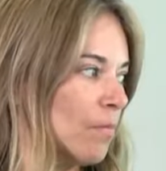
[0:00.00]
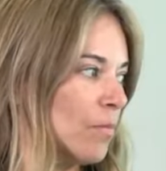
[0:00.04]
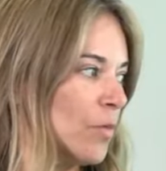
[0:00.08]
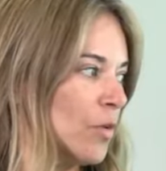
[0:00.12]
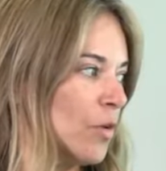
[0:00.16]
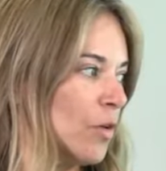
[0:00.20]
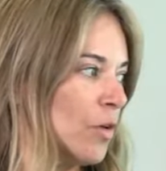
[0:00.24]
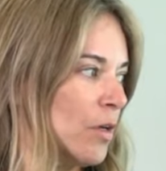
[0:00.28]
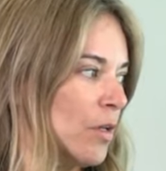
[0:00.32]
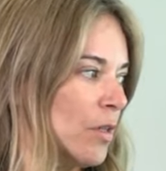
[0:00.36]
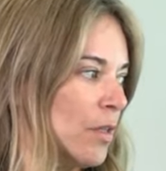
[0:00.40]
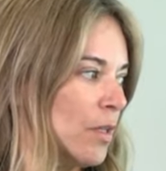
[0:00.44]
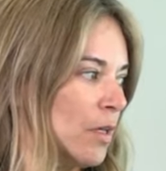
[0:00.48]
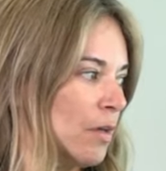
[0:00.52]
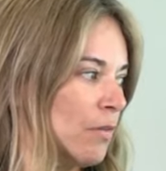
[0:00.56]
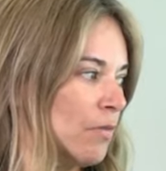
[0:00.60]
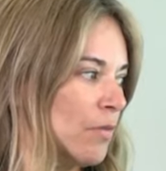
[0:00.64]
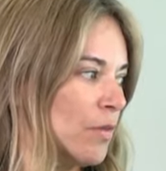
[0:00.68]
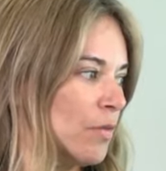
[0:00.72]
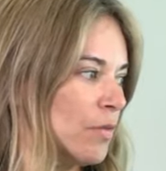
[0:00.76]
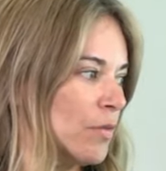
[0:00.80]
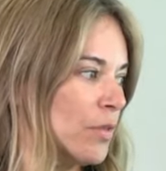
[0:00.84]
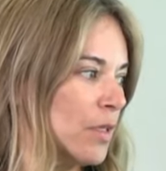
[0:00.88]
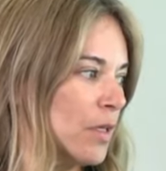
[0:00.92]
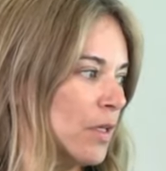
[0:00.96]
trying to think if
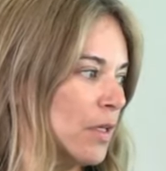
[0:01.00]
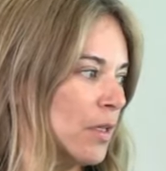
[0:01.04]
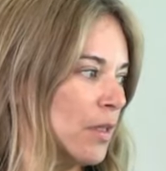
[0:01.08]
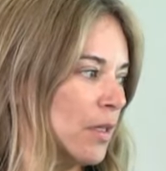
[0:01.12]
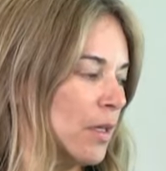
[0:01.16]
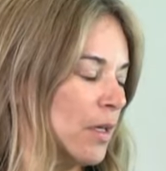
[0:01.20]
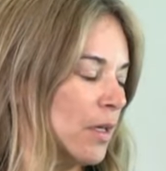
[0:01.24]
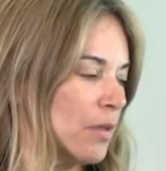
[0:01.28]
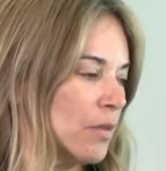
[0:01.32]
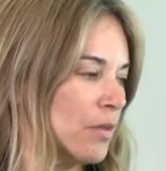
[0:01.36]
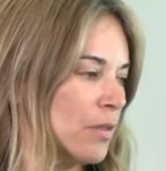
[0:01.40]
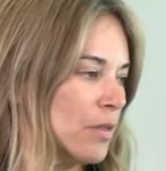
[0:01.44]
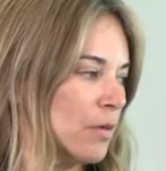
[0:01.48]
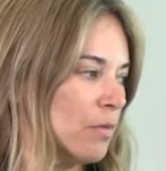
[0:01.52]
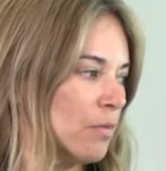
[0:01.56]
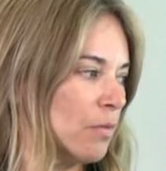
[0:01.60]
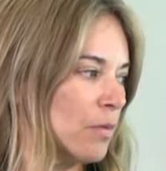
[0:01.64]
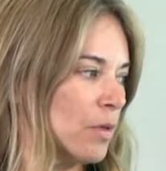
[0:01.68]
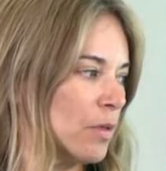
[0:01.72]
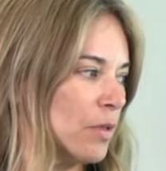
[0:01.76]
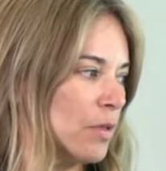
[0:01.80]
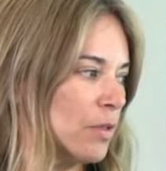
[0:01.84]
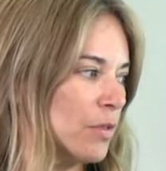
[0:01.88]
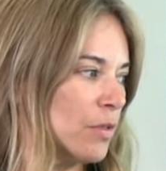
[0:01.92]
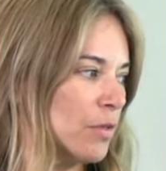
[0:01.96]
there's anything else I
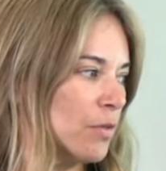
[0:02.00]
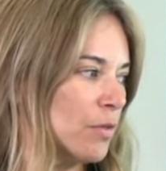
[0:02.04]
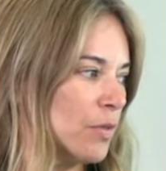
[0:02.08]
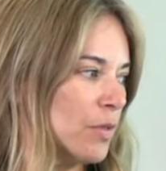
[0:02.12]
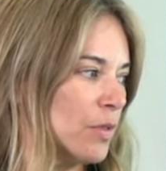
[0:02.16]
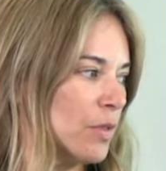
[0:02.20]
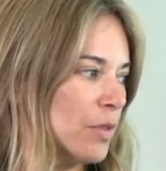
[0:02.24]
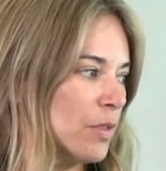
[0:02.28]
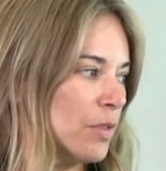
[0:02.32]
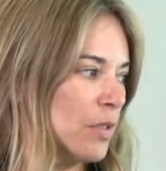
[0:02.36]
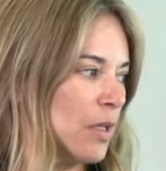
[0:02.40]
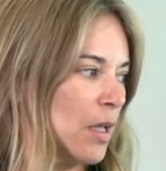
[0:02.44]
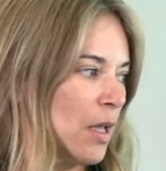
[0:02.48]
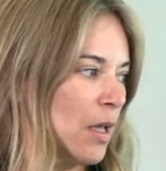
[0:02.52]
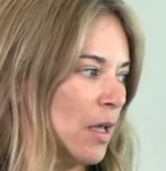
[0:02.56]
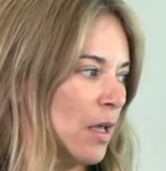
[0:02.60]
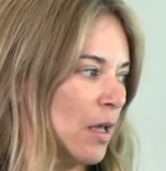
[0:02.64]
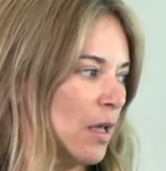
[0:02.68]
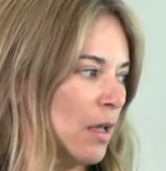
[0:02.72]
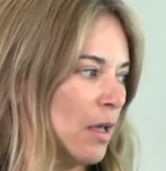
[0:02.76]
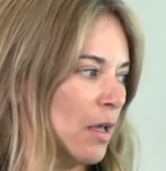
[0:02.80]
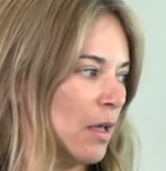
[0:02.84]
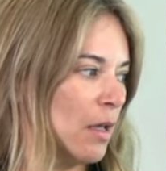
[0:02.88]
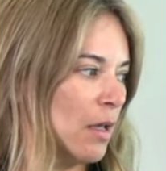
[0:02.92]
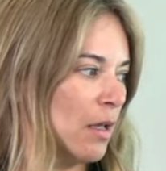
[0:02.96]
wanted to
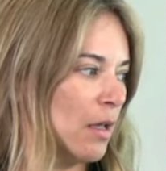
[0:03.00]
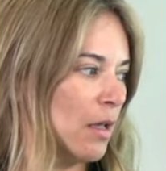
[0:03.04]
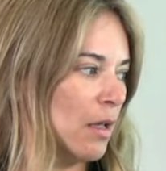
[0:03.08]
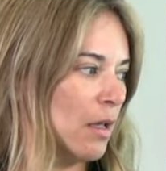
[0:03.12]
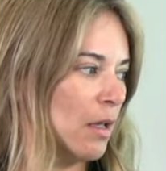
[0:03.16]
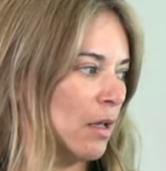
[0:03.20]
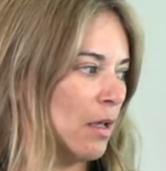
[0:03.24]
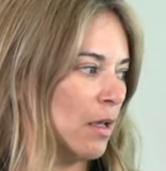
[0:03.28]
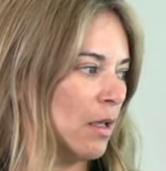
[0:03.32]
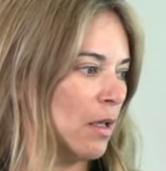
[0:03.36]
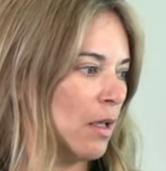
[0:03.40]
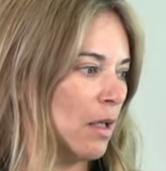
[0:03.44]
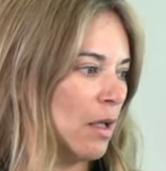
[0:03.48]
say.